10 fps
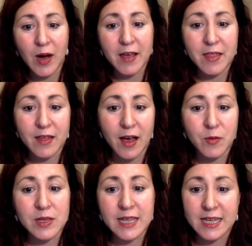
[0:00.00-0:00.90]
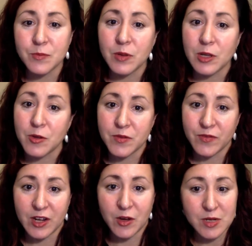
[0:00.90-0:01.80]
I will link it below the
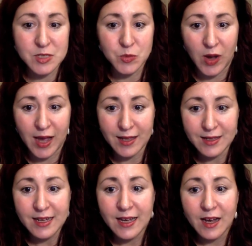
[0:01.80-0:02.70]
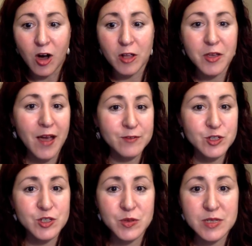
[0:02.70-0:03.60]
video as well. All you have
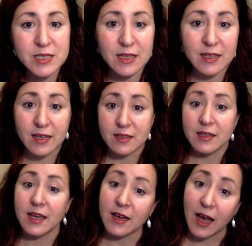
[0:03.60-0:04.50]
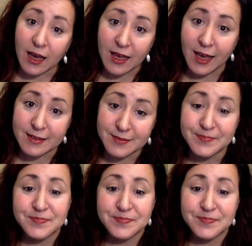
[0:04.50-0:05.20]
to do is click the link again.